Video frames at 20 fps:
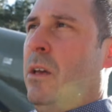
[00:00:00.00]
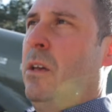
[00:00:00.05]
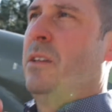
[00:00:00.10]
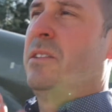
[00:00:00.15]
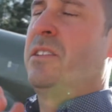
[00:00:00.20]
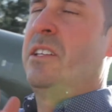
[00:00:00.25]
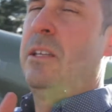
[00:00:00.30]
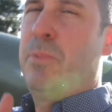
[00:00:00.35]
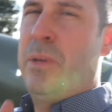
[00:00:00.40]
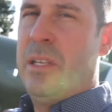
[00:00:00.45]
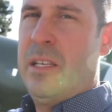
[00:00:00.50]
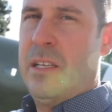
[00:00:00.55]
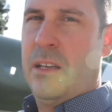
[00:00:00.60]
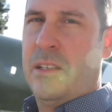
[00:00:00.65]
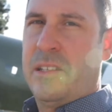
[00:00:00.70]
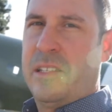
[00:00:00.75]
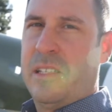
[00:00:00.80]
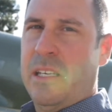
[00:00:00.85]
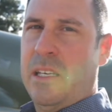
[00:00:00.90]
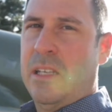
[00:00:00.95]

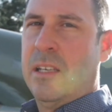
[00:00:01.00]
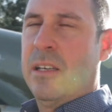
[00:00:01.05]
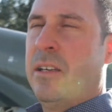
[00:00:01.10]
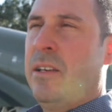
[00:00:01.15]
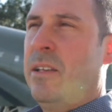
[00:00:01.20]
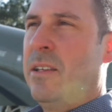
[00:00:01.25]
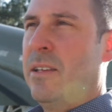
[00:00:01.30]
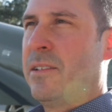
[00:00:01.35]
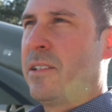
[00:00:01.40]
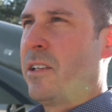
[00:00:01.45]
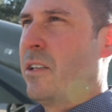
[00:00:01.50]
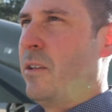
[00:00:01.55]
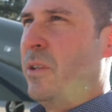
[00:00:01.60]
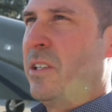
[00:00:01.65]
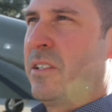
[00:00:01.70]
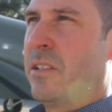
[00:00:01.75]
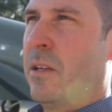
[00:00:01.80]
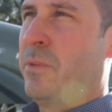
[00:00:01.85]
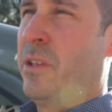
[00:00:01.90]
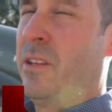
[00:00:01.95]
CPDLC is gonna be
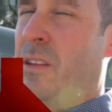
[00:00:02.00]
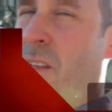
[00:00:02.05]
something